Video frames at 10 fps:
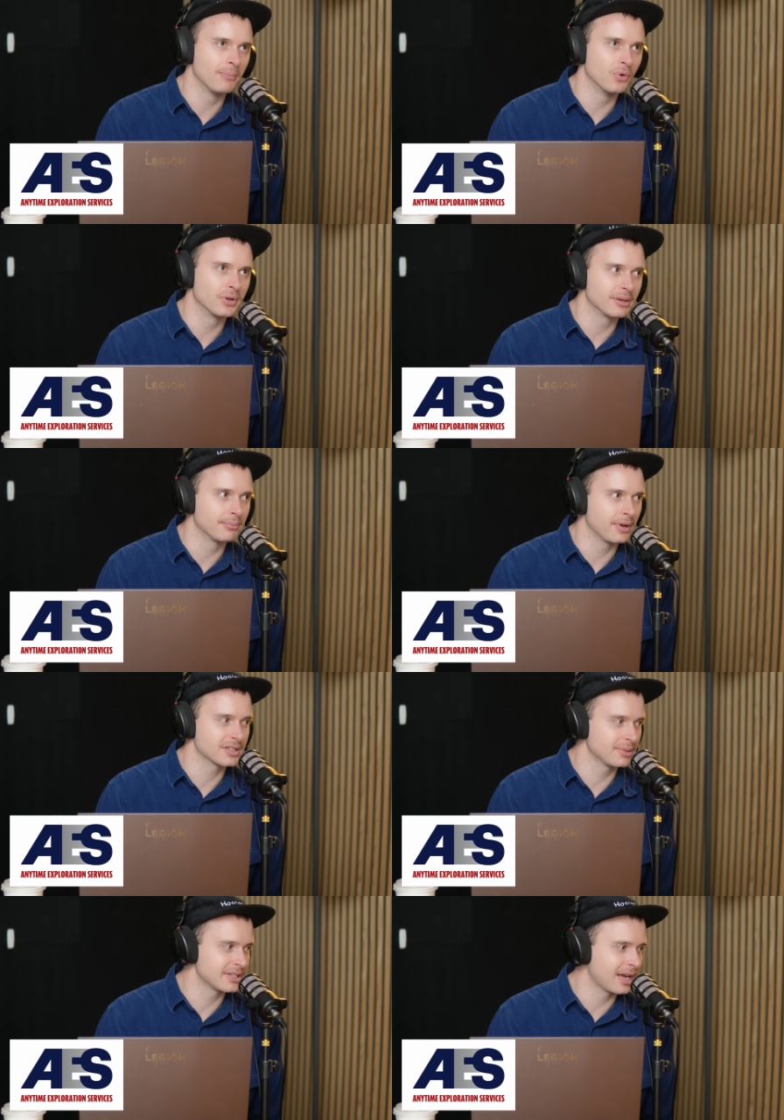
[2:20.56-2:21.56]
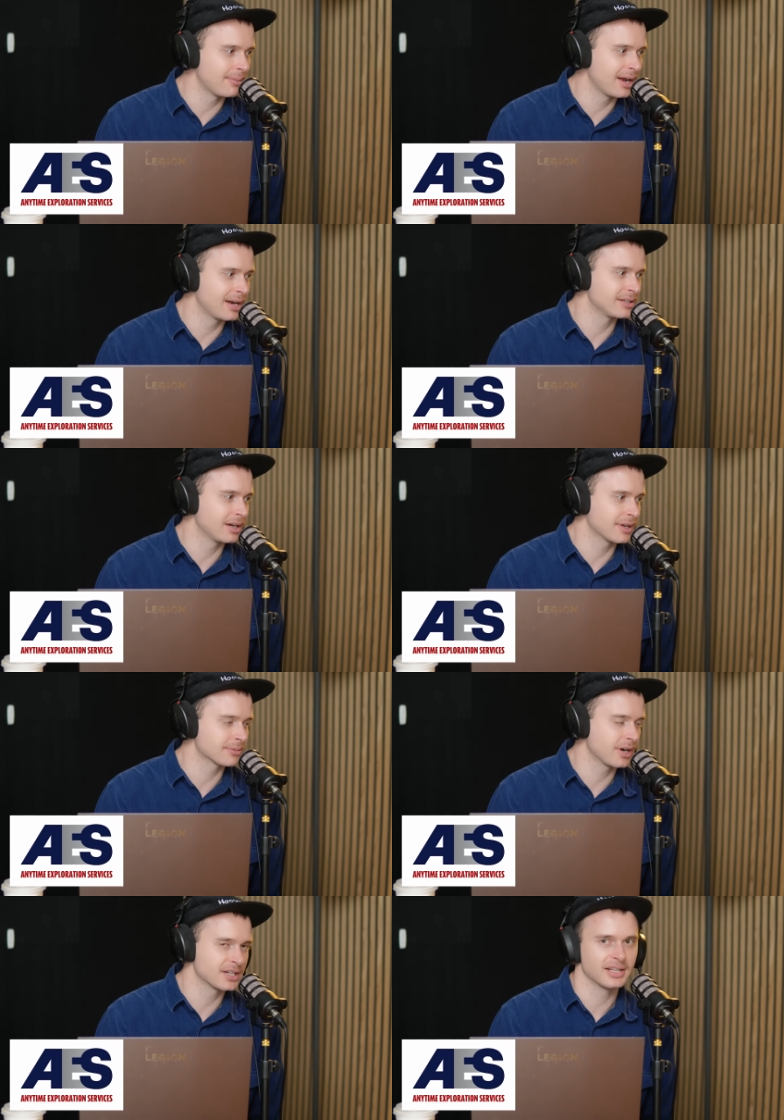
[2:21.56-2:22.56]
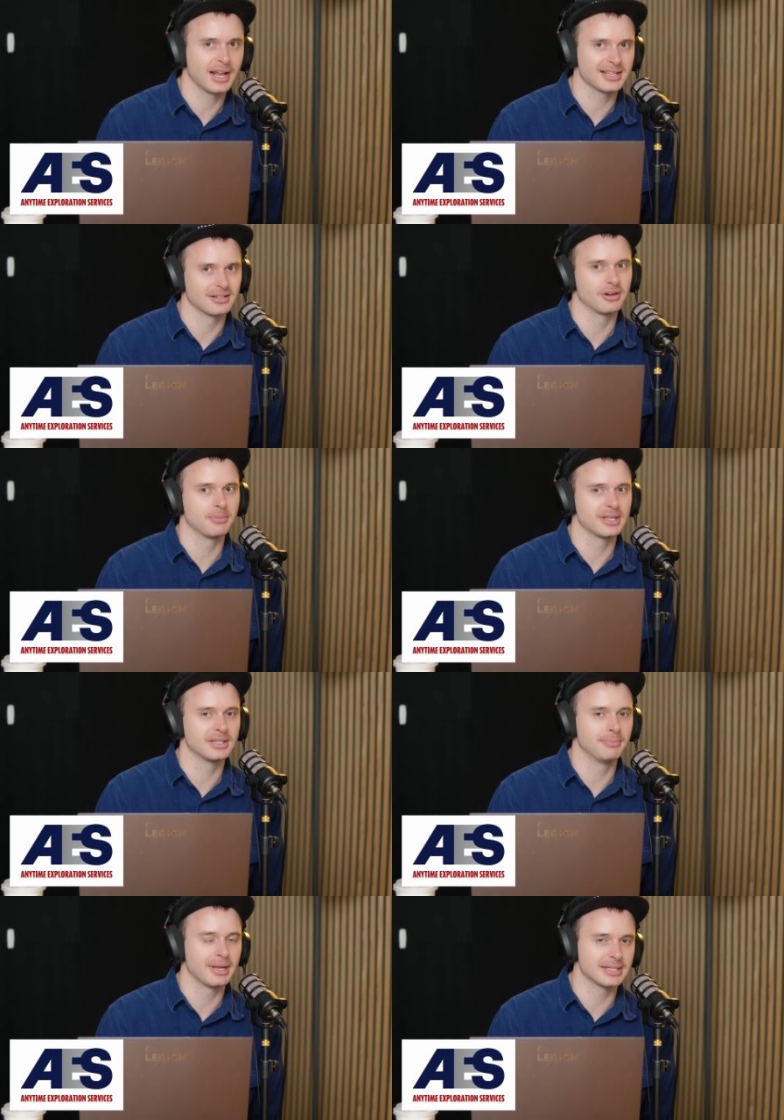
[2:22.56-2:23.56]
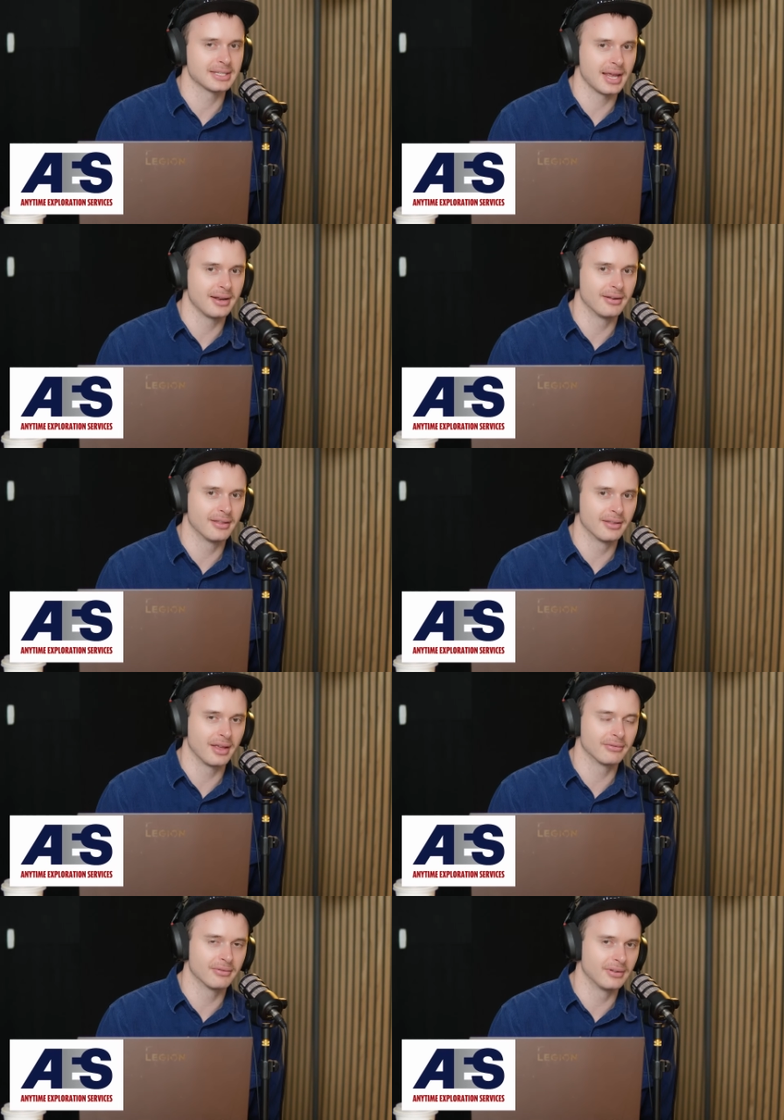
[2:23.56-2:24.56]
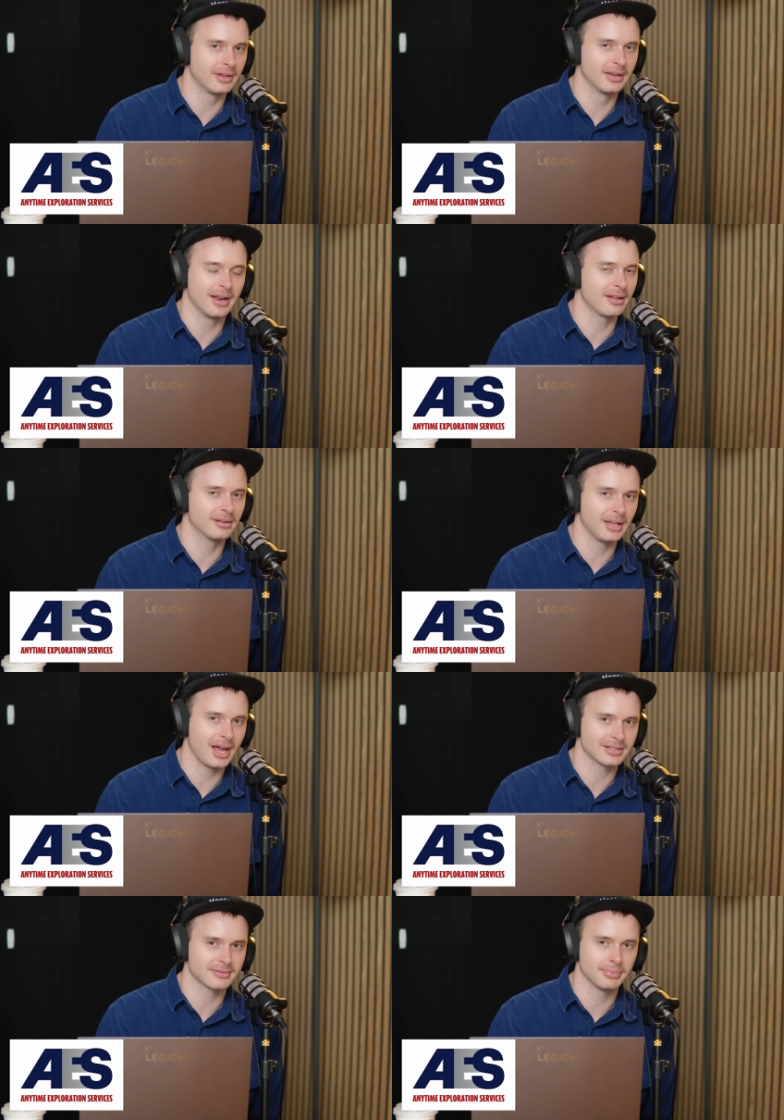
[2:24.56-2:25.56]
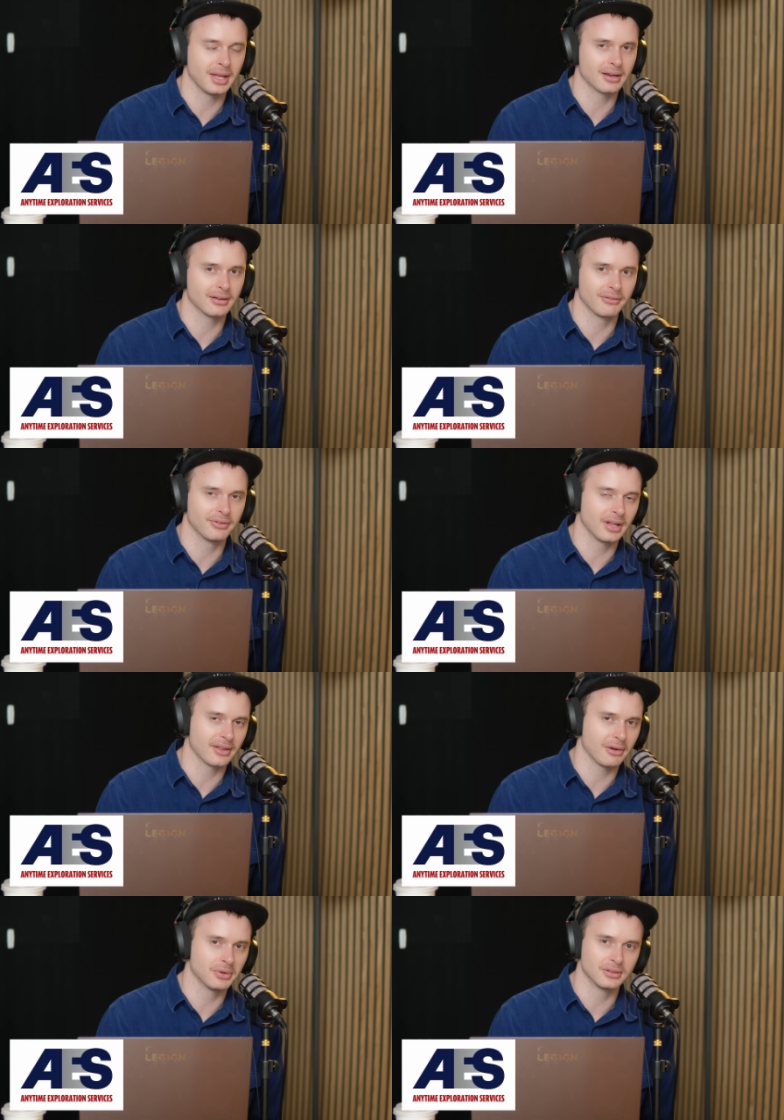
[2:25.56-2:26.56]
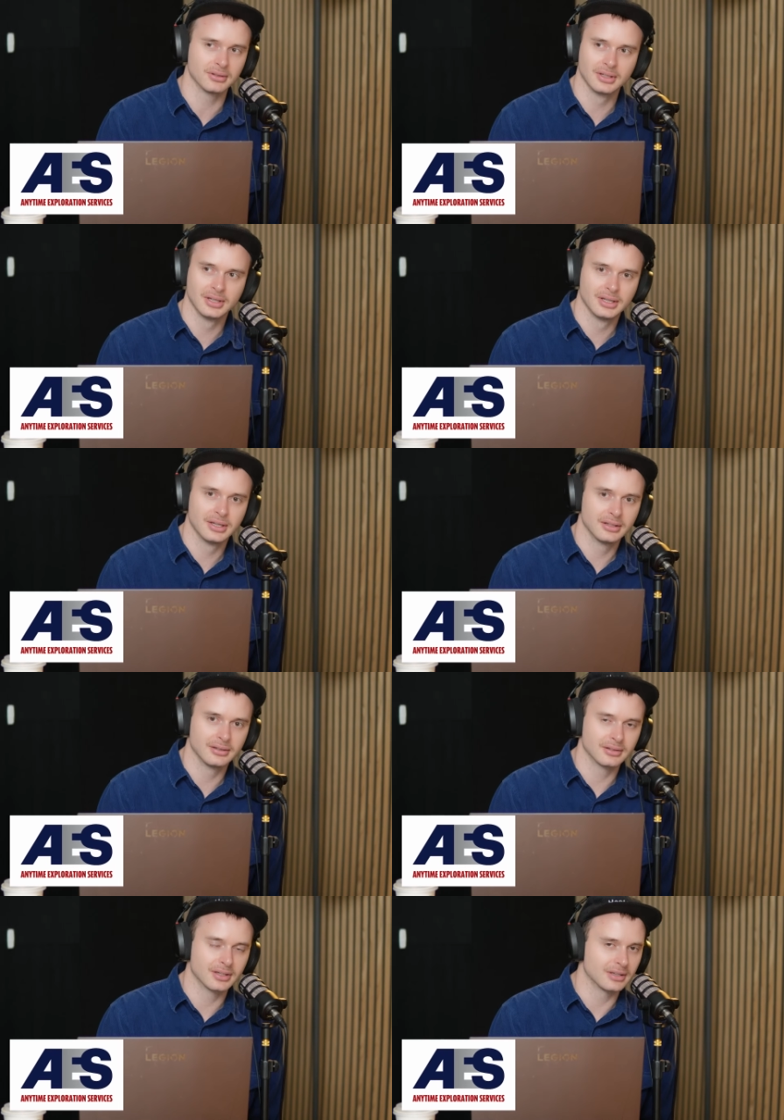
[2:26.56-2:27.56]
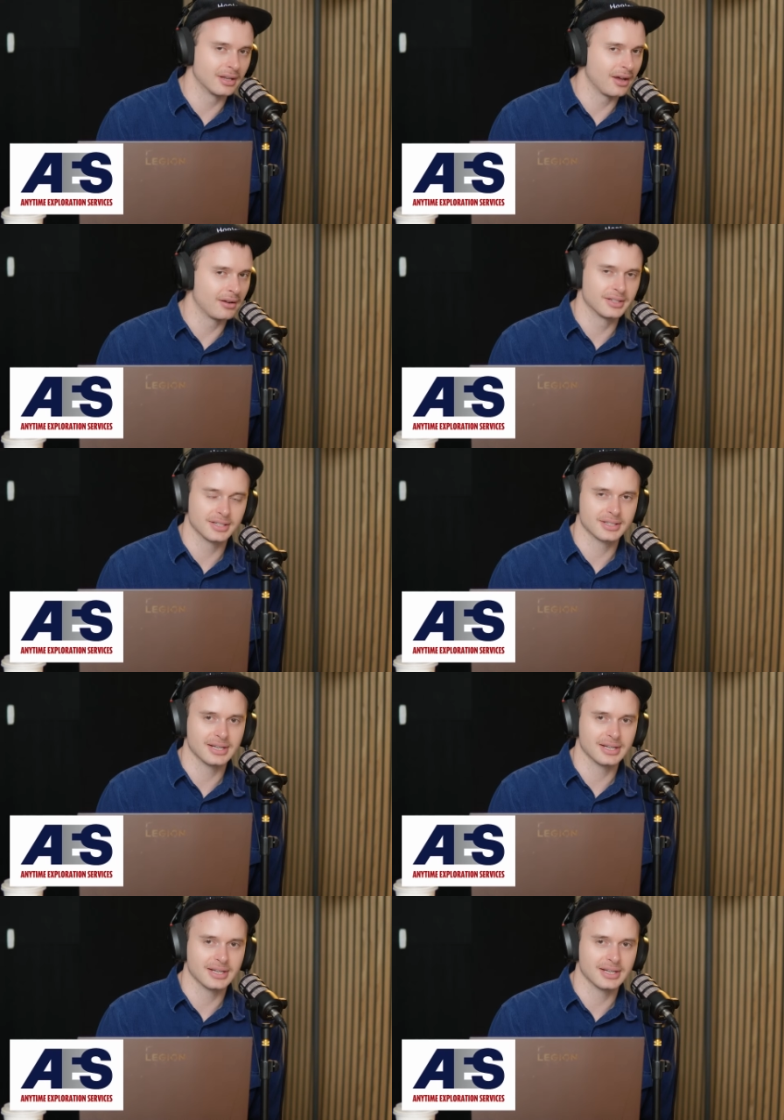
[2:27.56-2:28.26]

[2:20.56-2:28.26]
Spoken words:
more you can possibly say about Anytime Exploration that hasn't already been said. Last plug, I feel like that would, just